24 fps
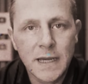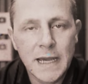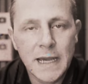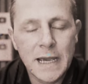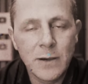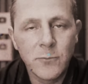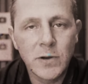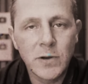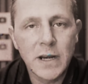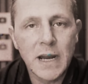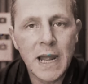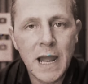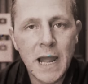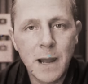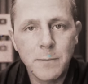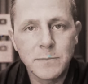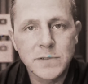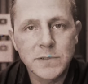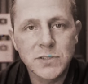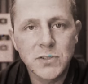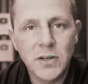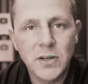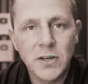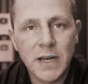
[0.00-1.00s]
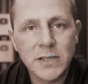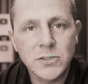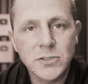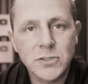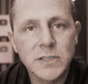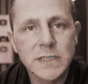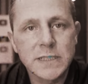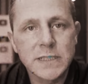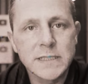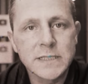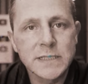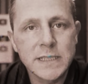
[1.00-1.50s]
And when it happens, you can
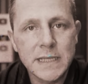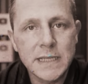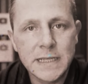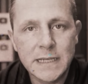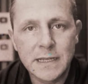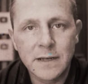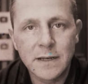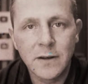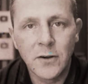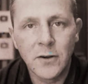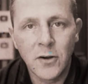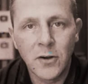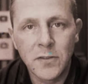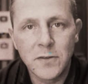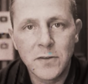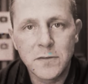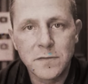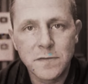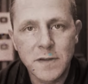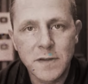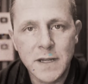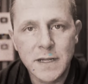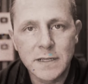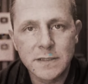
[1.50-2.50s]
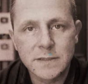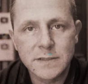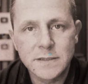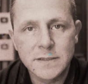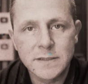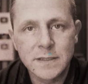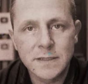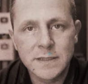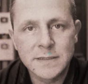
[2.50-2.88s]
actually see it on their face.